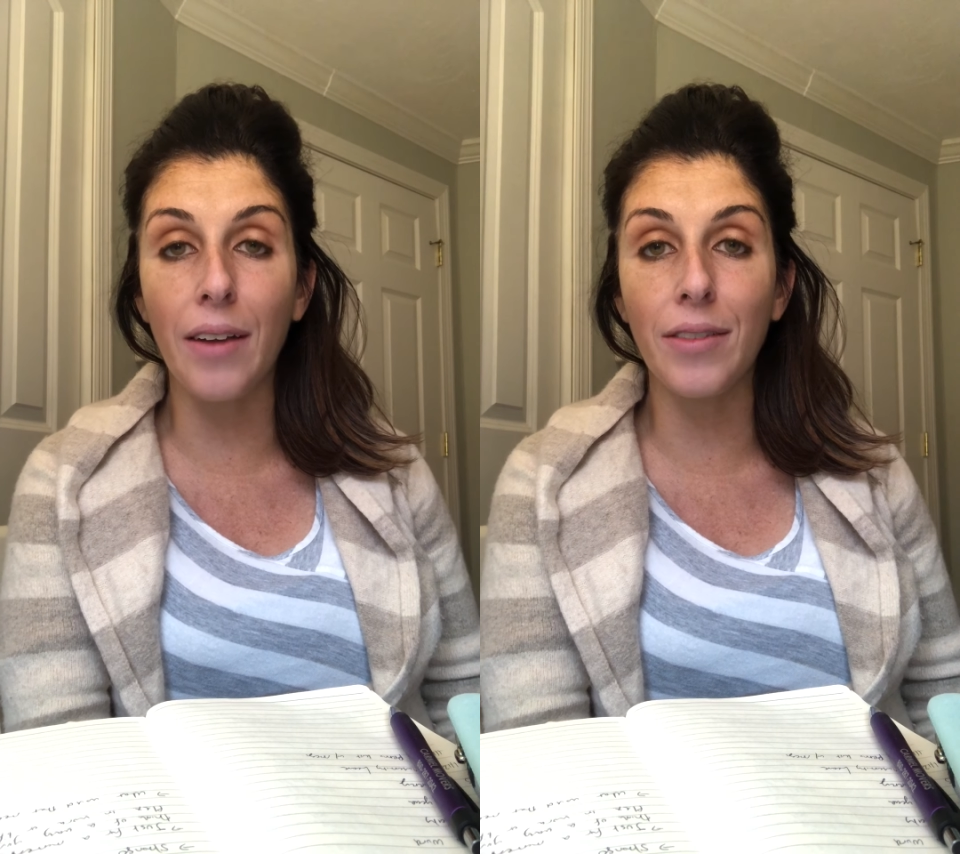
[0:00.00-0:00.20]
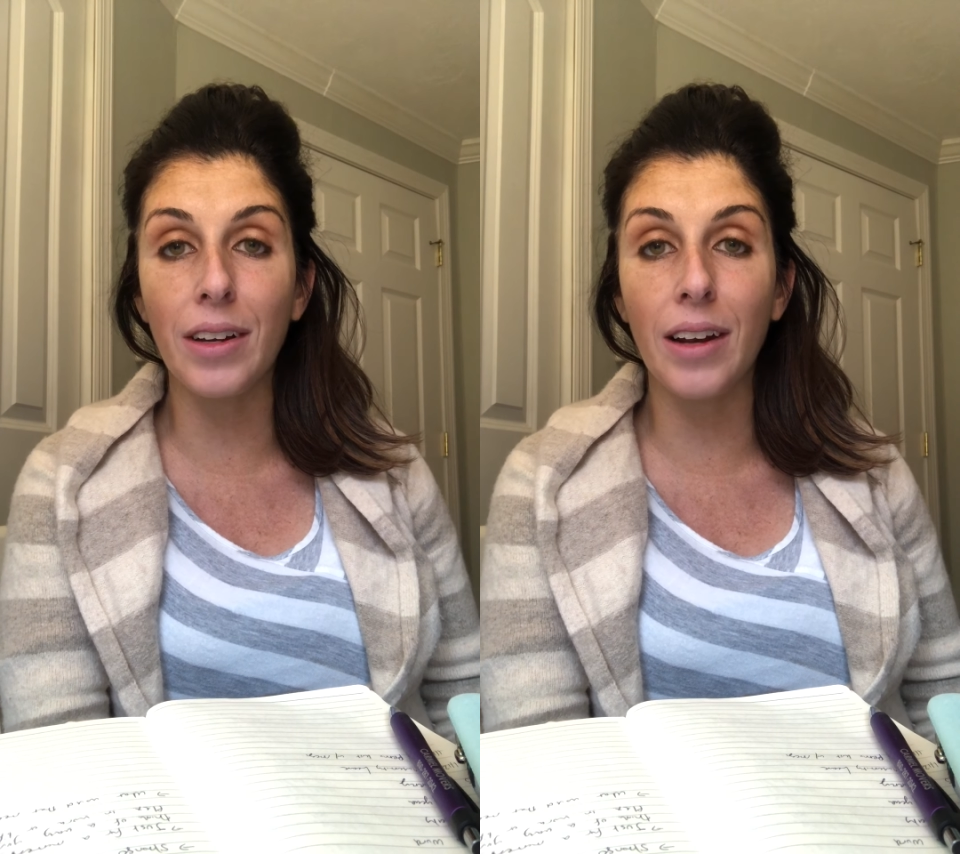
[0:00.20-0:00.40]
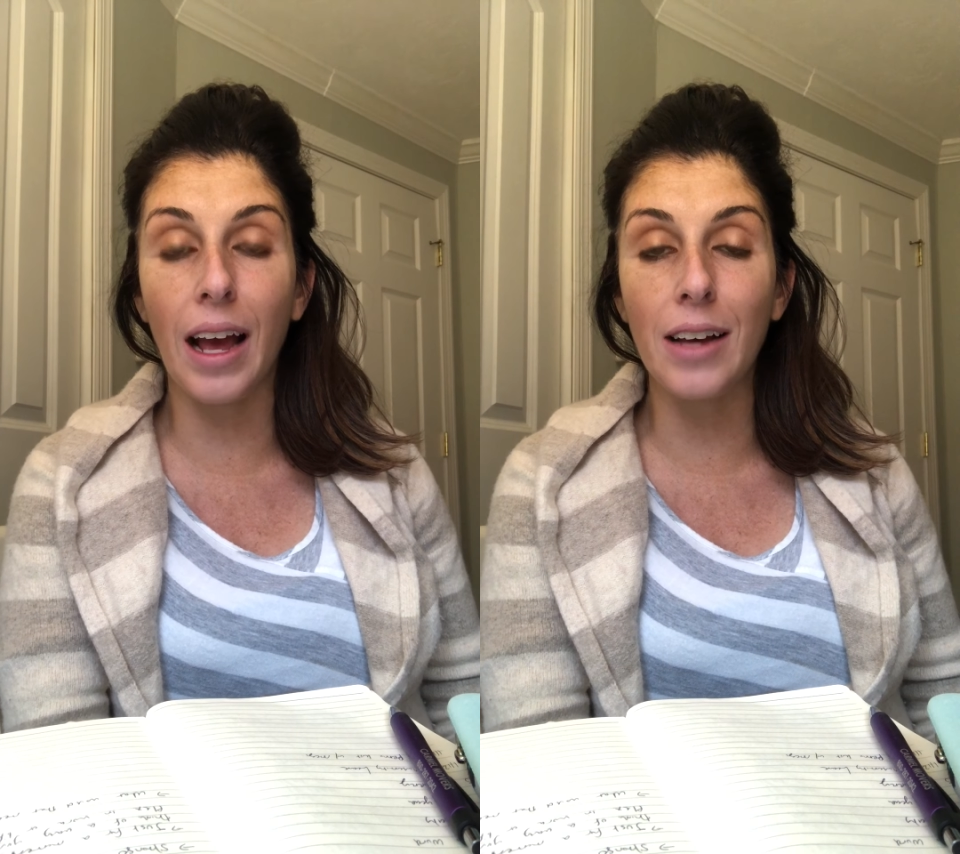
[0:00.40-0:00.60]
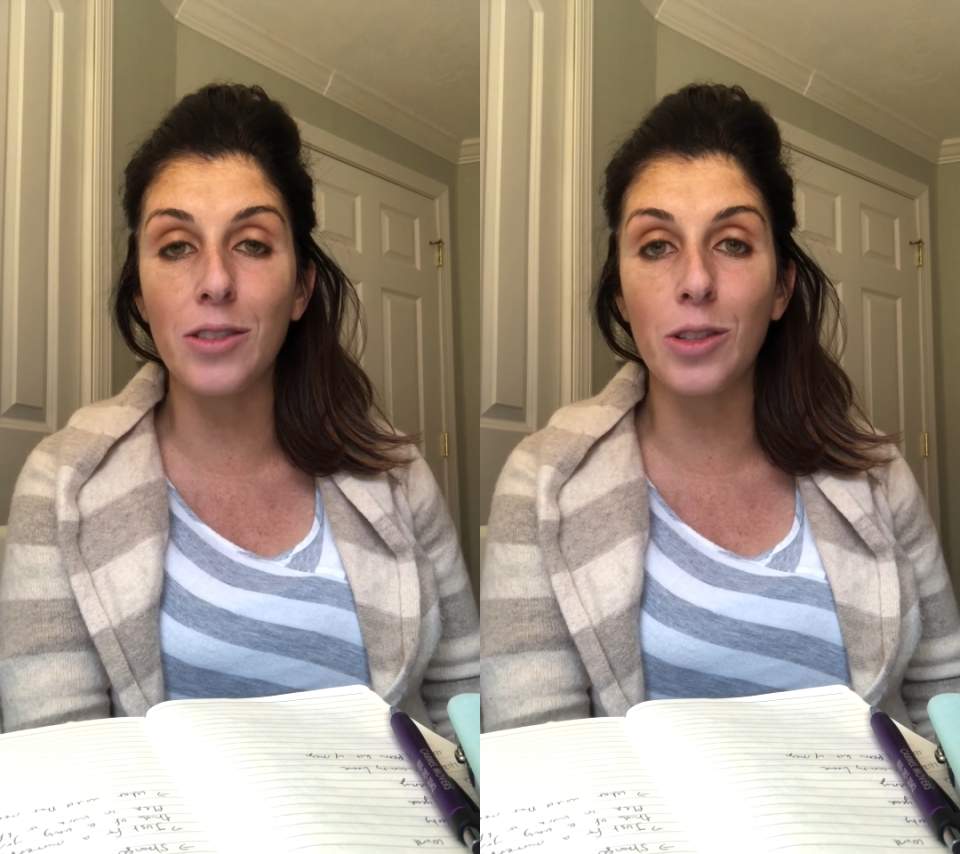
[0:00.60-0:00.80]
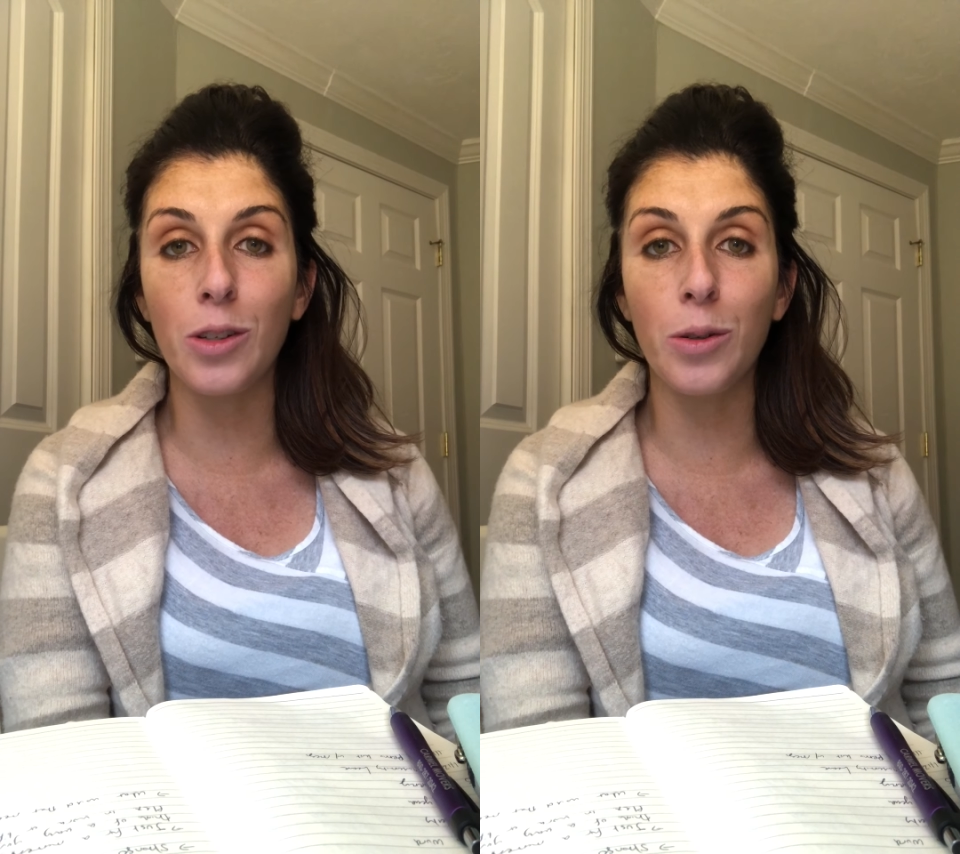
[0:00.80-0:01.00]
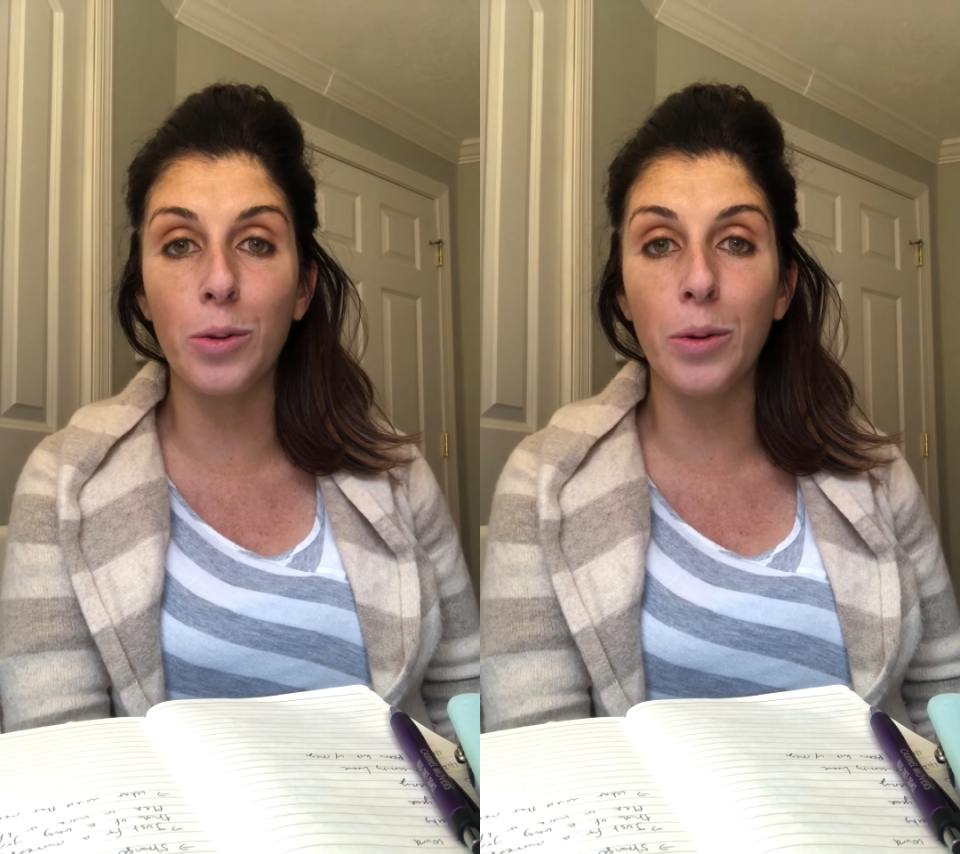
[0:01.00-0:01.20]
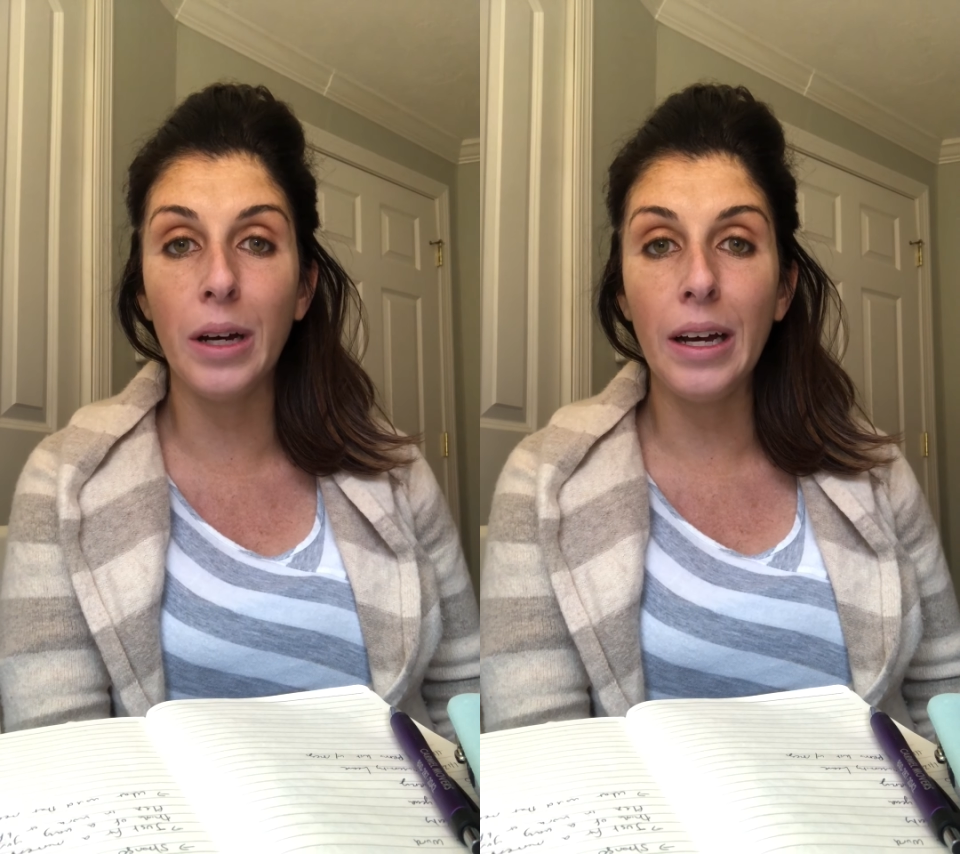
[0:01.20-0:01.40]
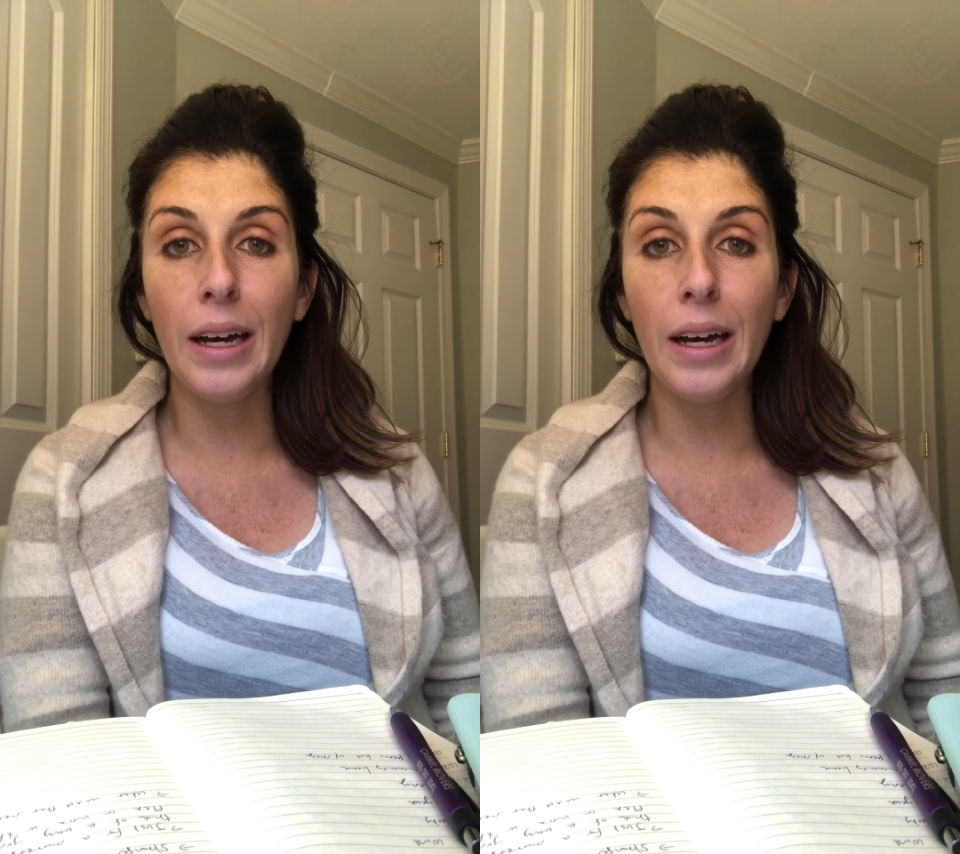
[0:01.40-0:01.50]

of it as you